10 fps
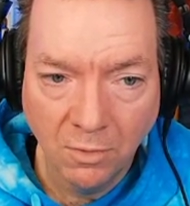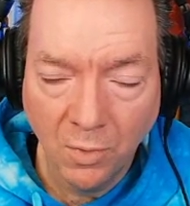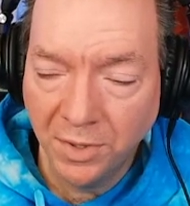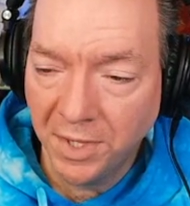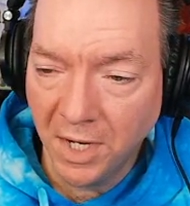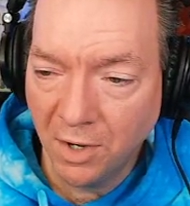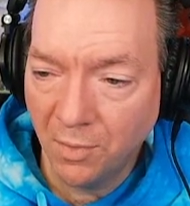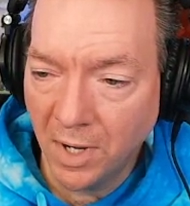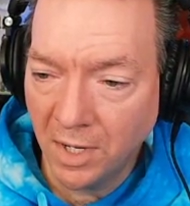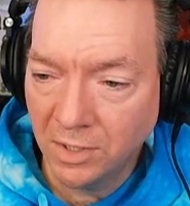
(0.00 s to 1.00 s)
with the
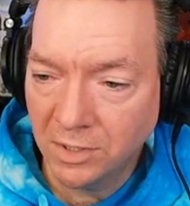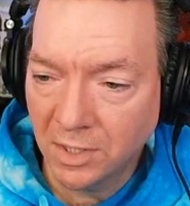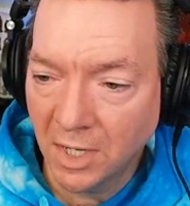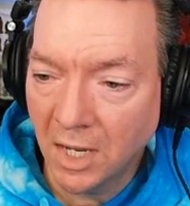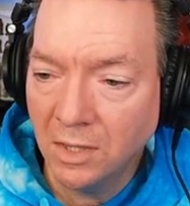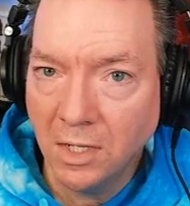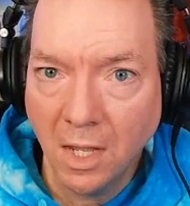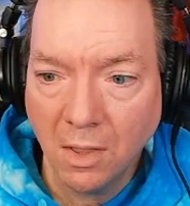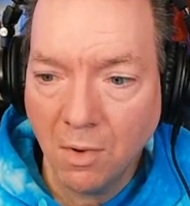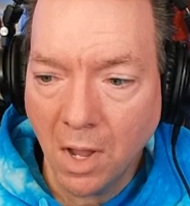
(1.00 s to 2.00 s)
earrings and the
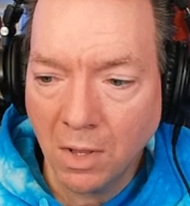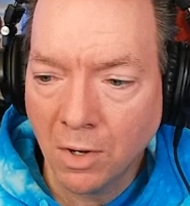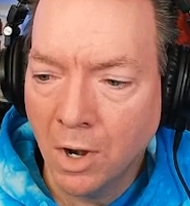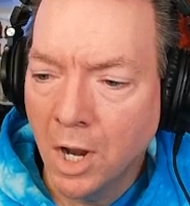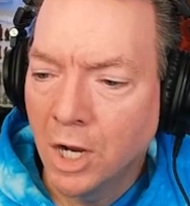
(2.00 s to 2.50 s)
yellow color.